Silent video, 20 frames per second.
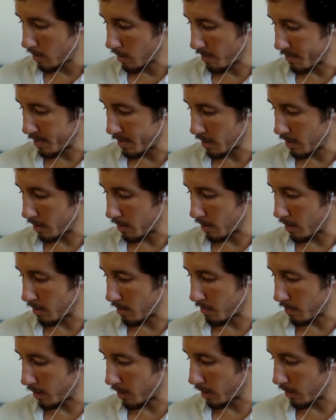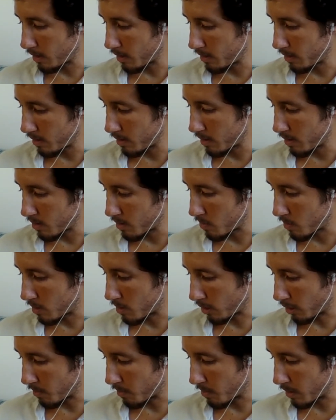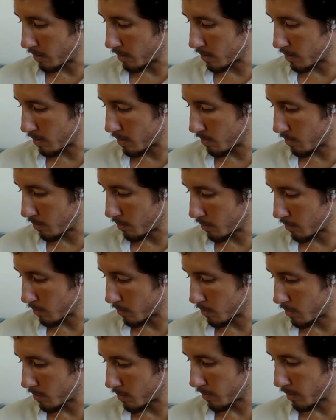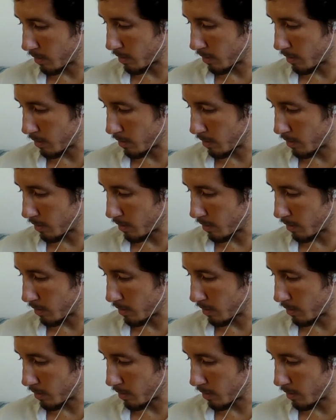I'm like, as we talk about this, I'm all sorts of